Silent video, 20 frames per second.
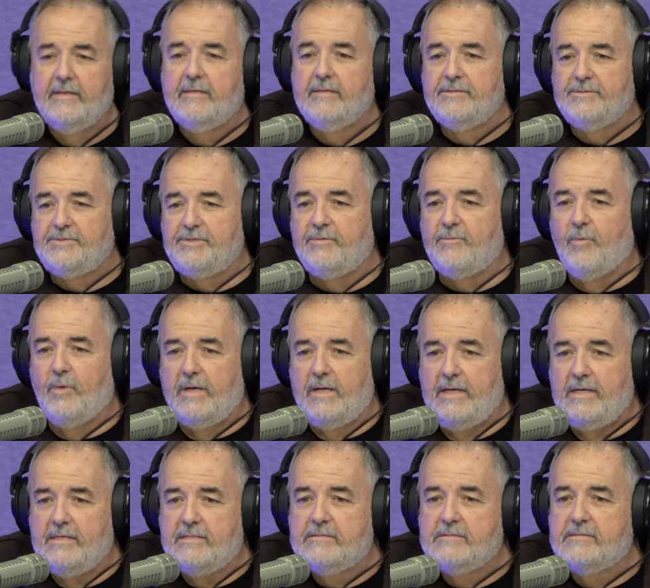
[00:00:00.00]
She
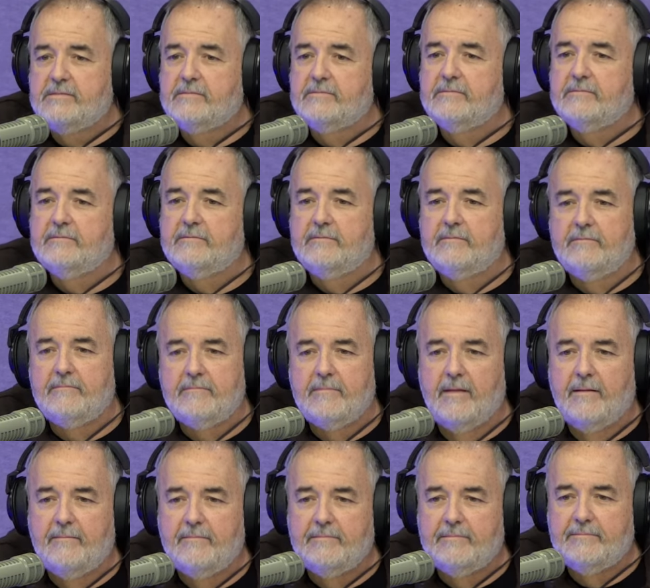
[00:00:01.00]
weighs
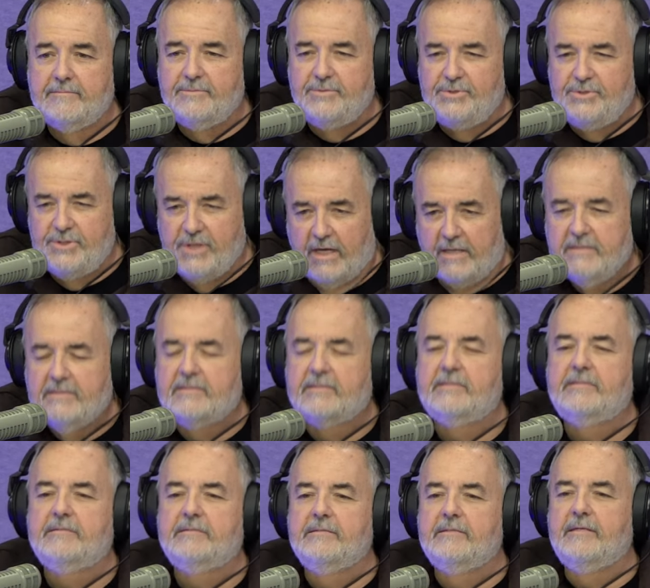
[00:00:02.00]

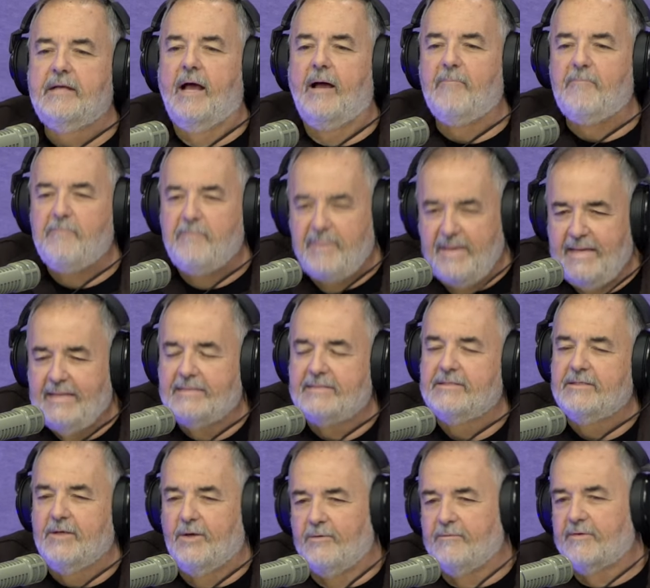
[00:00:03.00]
just a
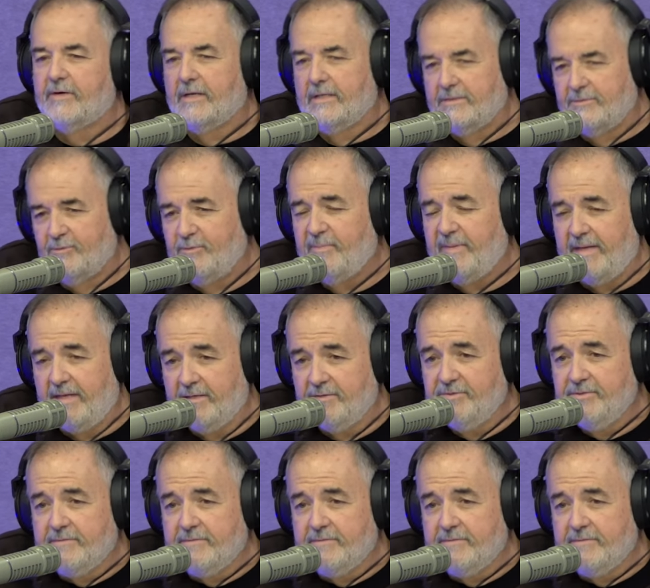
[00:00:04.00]
bit over 100 pounds.